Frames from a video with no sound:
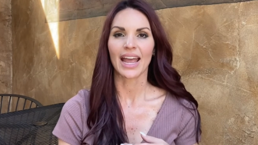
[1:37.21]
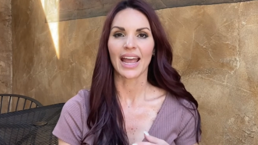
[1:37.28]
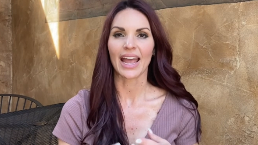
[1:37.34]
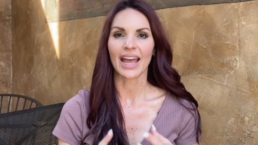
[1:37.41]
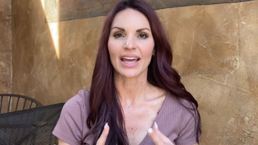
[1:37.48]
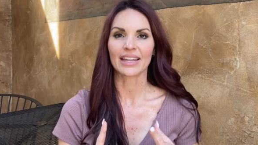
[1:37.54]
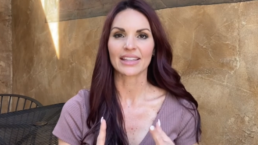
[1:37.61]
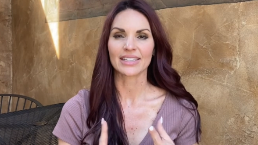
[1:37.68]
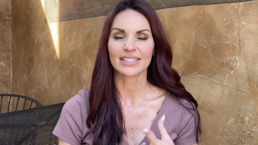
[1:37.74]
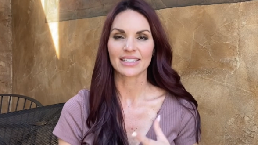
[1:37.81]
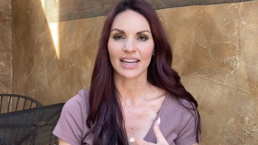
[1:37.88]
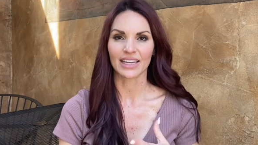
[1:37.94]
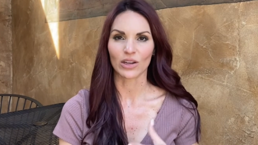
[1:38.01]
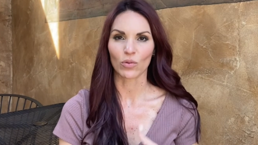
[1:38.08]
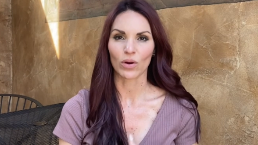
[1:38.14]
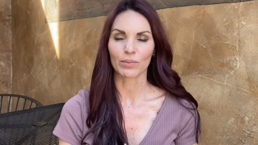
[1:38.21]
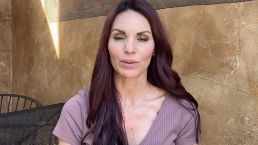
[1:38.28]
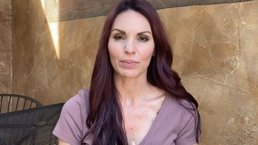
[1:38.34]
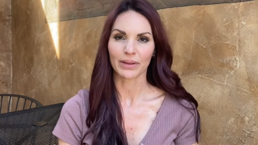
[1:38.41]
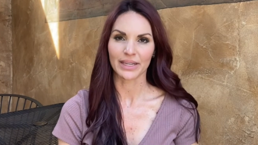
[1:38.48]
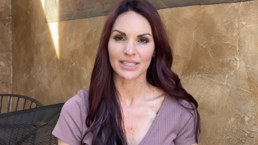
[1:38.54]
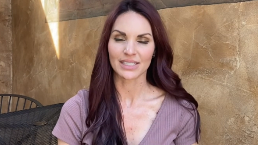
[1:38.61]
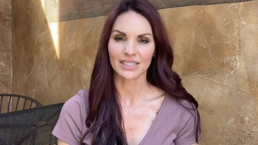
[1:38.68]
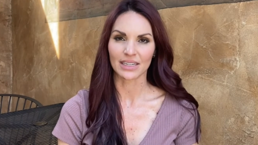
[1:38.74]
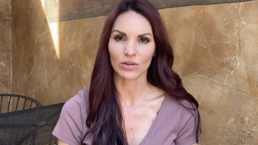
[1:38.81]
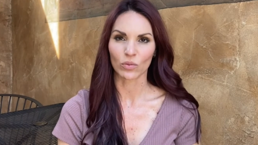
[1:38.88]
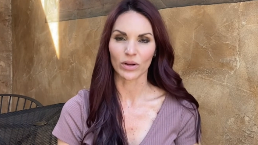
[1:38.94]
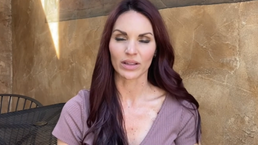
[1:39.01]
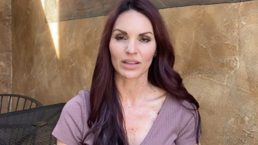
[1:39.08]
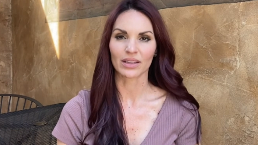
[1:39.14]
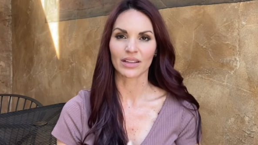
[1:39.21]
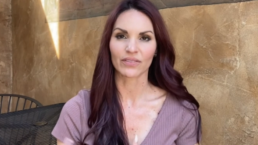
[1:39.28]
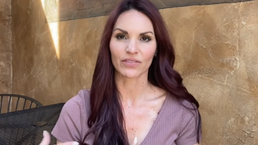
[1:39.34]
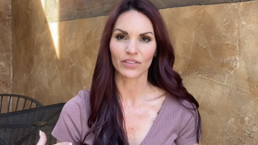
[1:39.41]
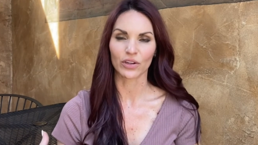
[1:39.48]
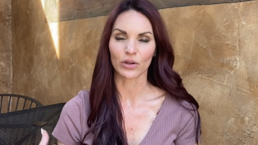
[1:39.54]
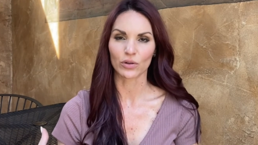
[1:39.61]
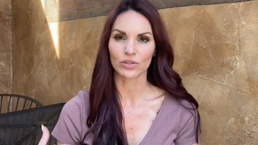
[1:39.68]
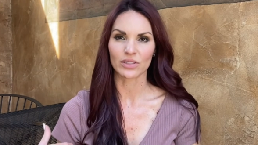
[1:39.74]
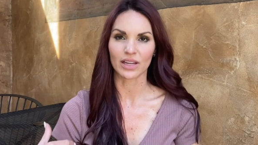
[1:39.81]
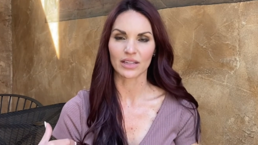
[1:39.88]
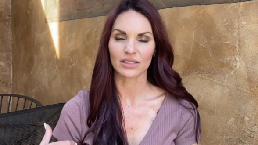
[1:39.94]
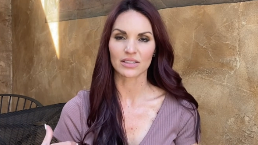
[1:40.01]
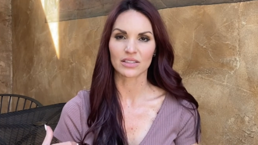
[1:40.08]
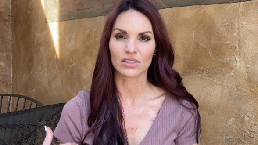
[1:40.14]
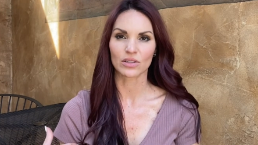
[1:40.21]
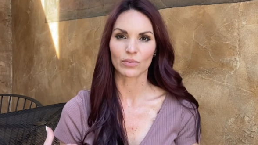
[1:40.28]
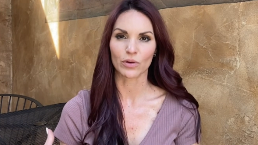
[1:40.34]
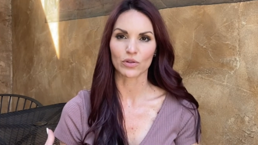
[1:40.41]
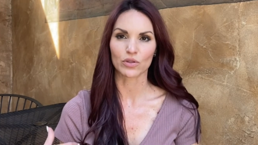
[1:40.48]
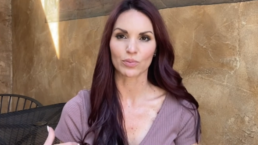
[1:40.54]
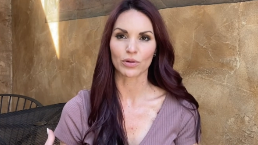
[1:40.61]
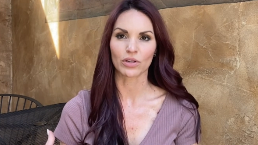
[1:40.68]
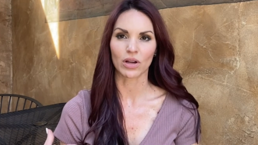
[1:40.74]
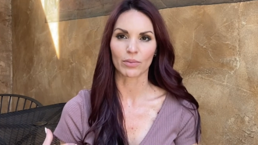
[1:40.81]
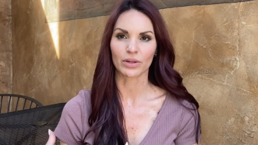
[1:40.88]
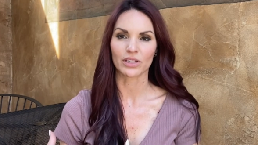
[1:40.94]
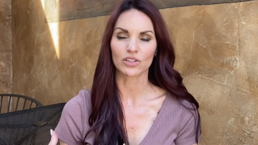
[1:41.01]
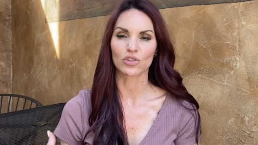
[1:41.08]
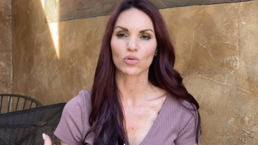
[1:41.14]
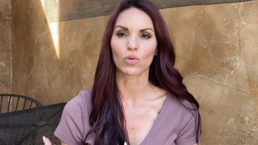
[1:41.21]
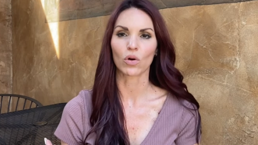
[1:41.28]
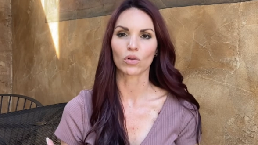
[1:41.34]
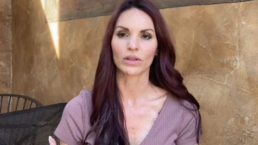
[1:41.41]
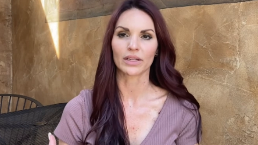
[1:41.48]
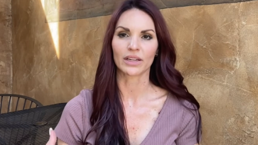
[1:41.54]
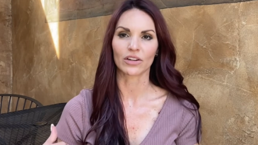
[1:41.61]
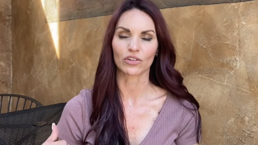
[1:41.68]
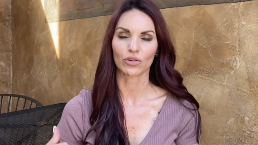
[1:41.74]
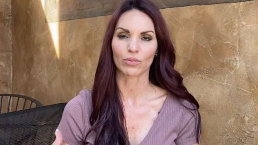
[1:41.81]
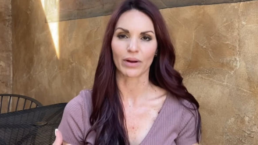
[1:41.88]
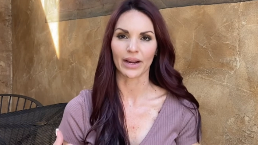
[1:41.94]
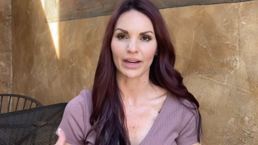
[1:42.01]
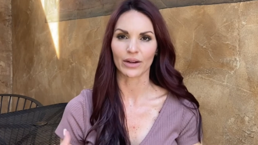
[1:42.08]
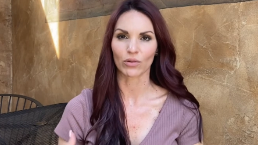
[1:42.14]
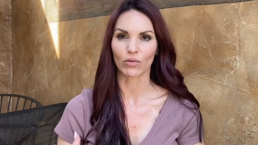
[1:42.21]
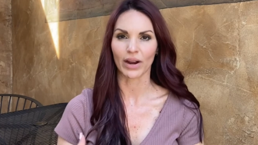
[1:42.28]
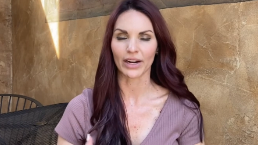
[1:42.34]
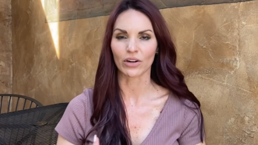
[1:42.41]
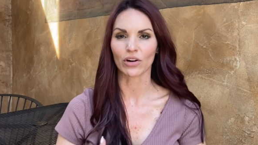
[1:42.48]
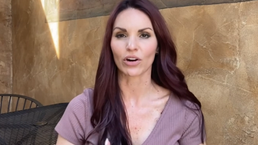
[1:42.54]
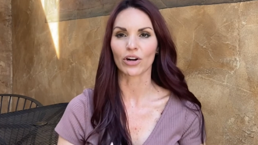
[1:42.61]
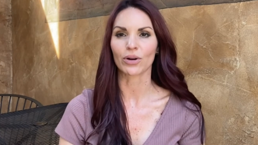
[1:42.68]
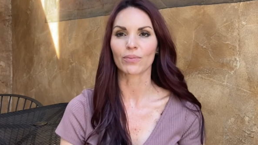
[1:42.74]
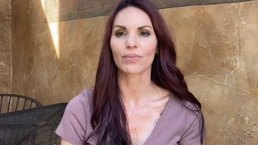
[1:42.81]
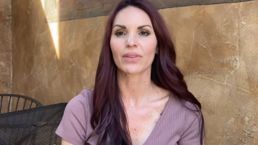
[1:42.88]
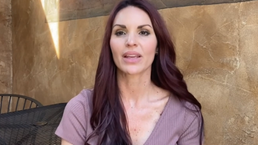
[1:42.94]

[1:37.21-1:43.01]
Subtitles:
and the second one be placed in one of the lymph nodes that's the most predominant swollen under my right arm.